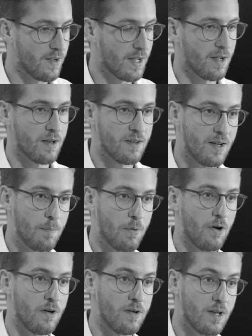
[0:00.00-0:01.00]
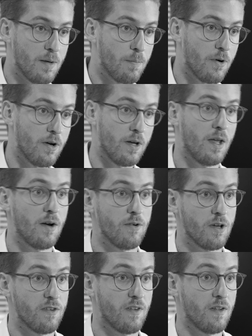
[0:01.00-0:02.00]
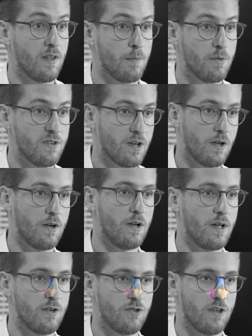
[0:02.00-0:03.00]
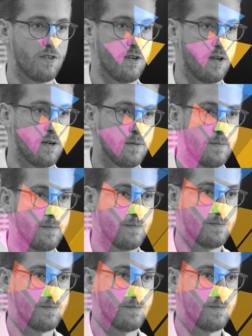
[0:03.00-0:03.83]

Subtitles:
digging deeper and deeper in areas that they're particularly interested in.